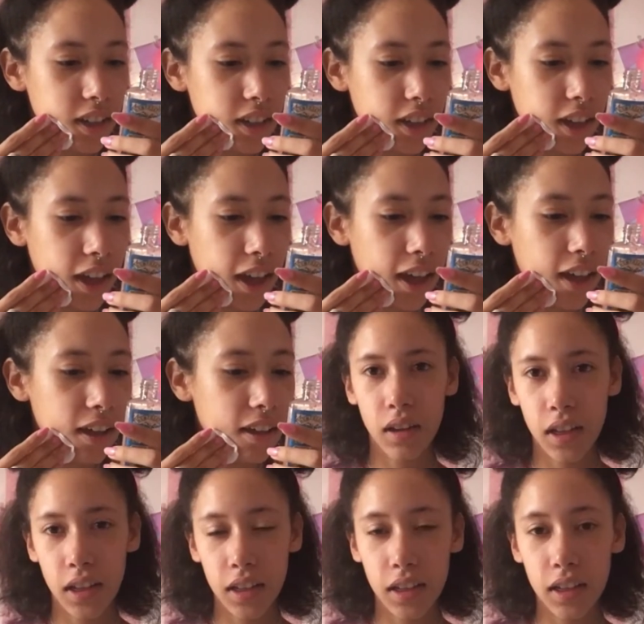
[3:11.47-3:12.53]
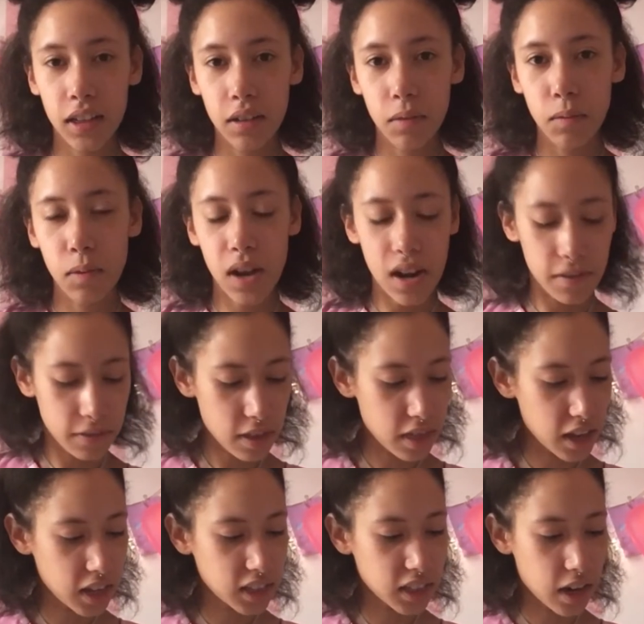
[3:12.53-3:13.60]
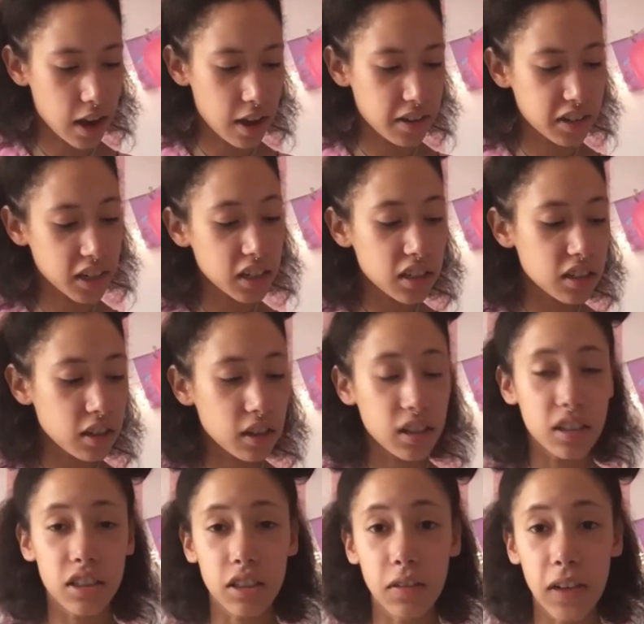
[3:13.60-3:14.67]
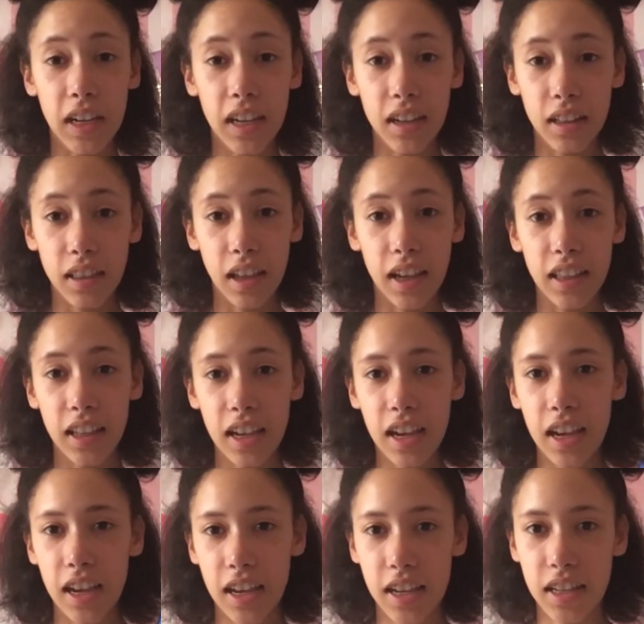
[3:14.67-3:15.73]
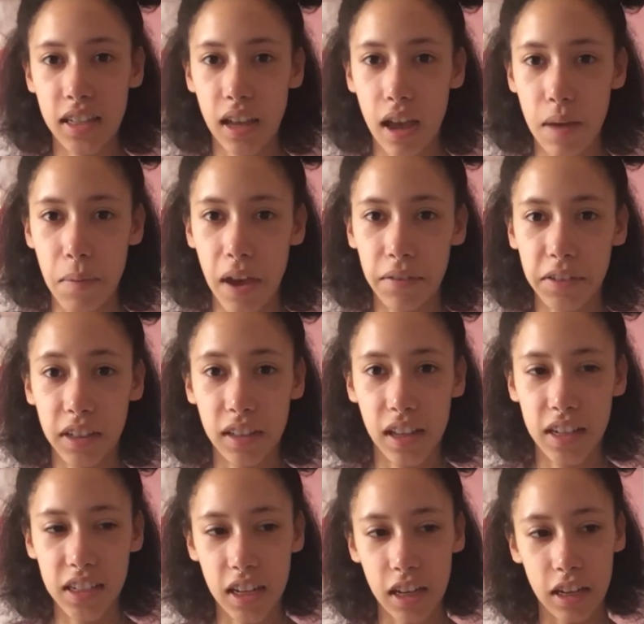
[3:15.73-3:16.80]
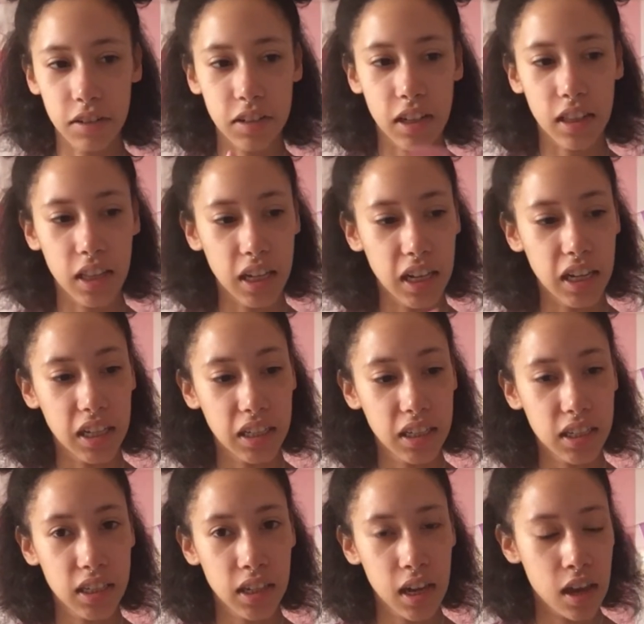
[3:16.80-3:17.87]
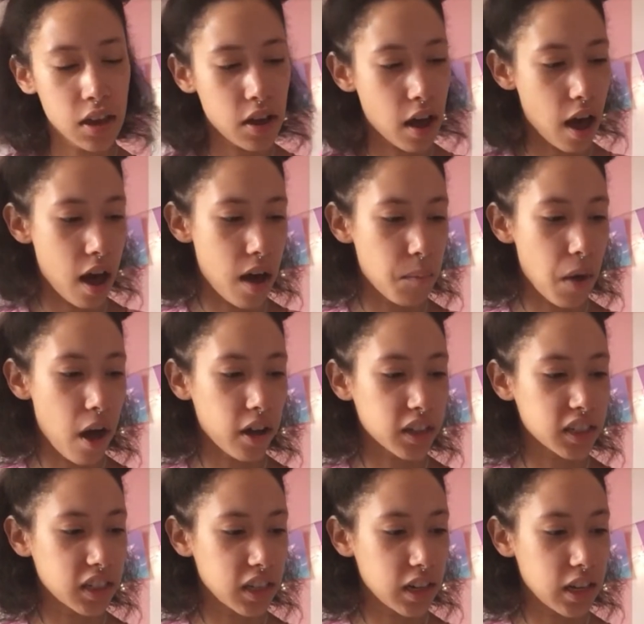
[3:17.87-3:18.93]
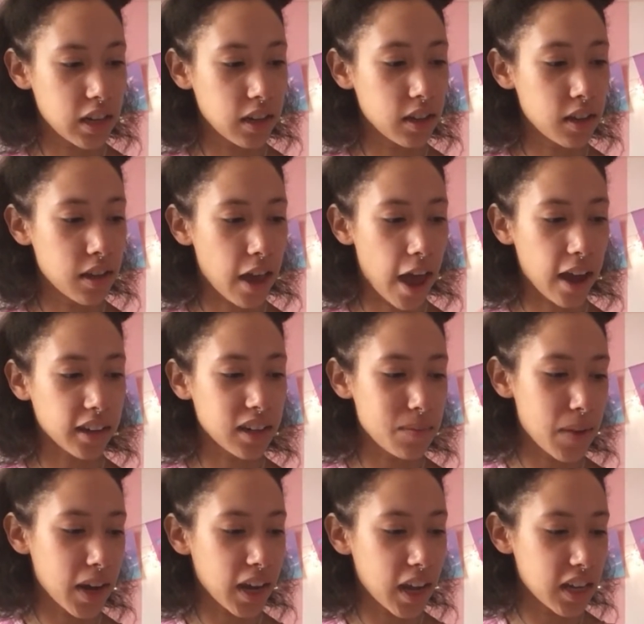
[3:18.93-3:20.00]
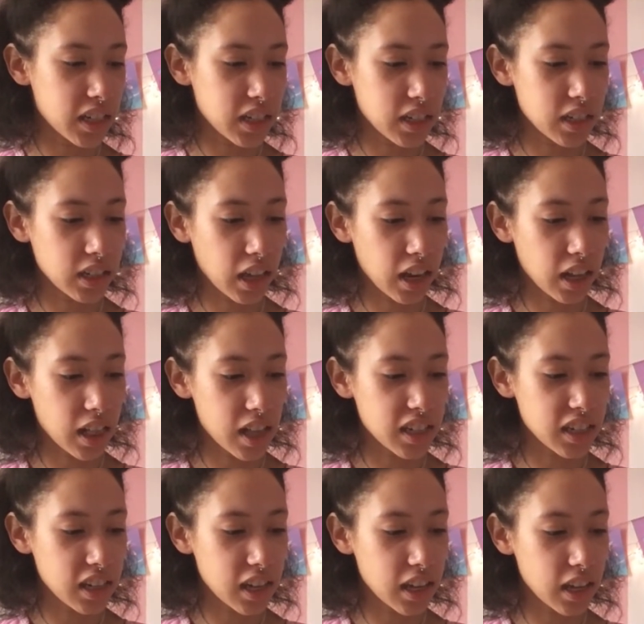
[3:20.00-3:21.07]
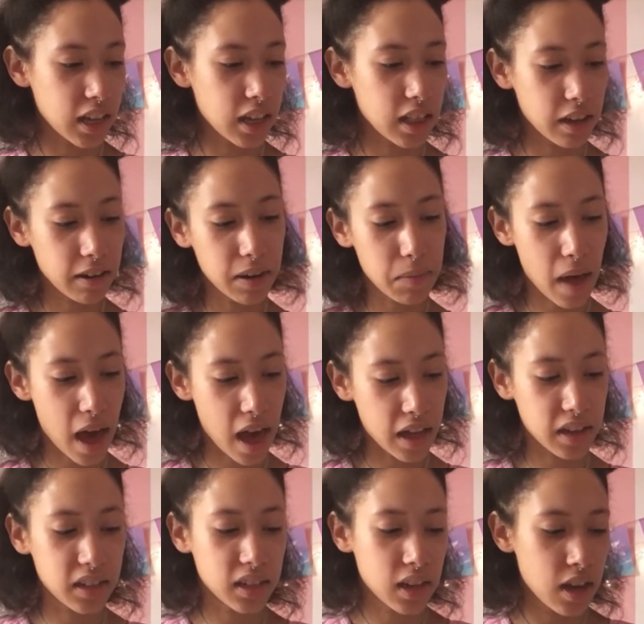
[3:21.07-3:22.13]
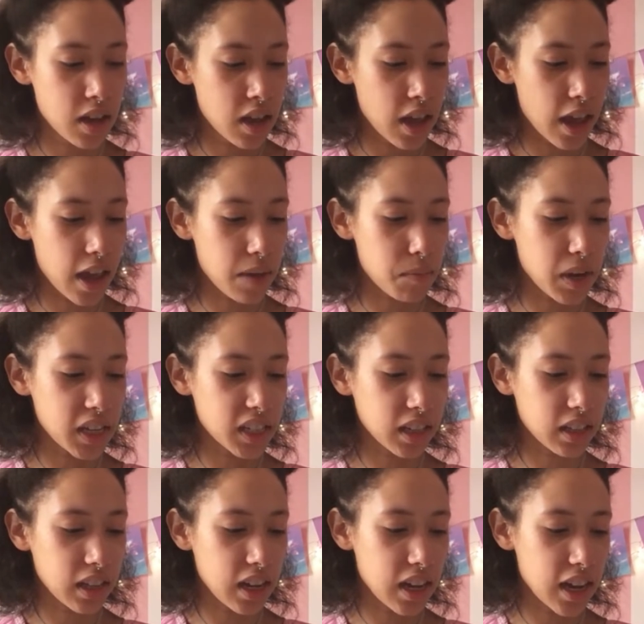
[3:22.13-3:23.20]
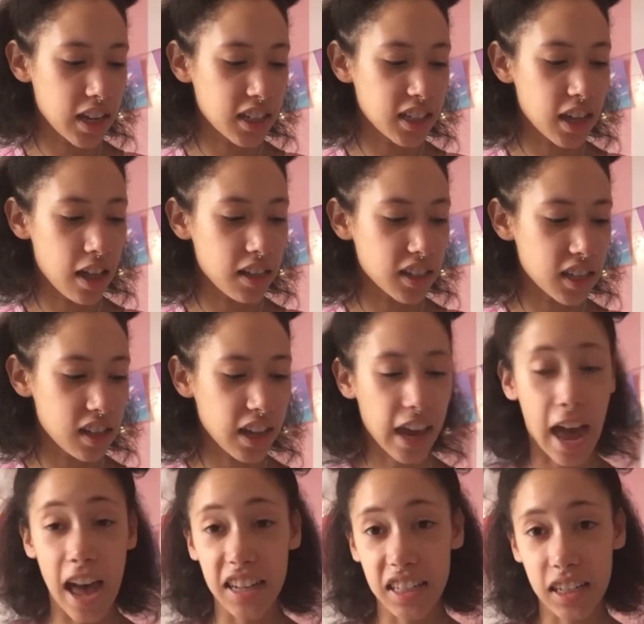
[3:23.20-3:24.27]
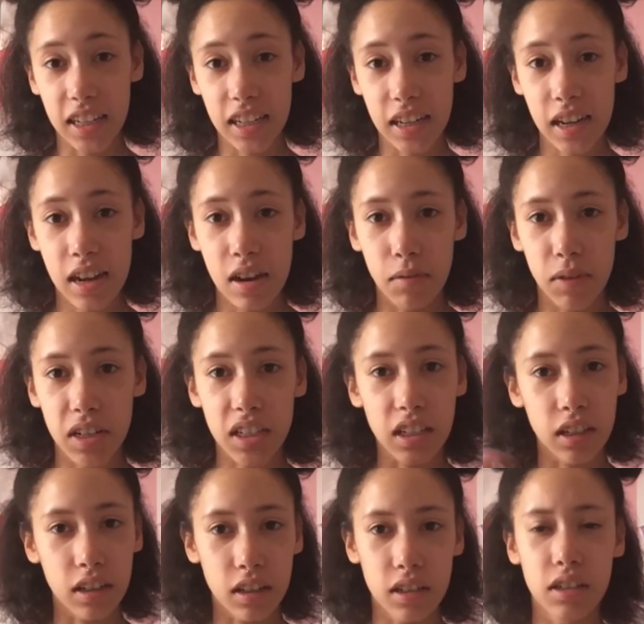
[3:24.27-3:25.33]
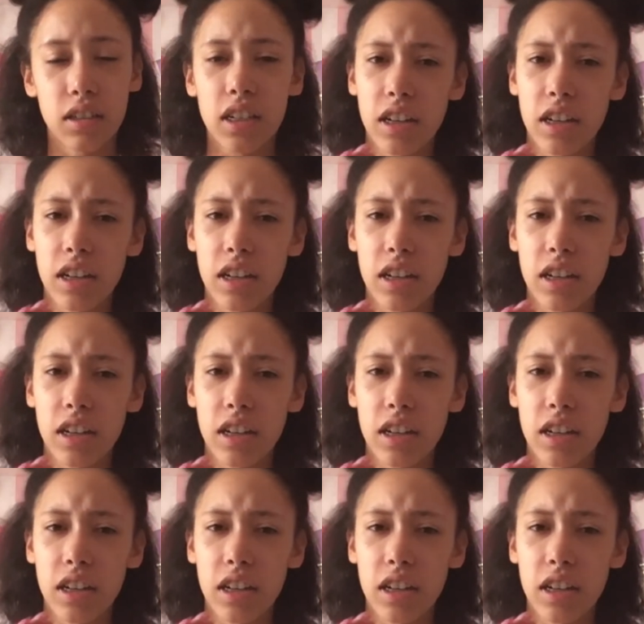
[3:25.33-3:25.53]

Yeah. One of the things that I just started doing lately is after cleansing, using these Oxy acne medication skin cleansing clearing pads. And basically it's salicylic acid, which is a good,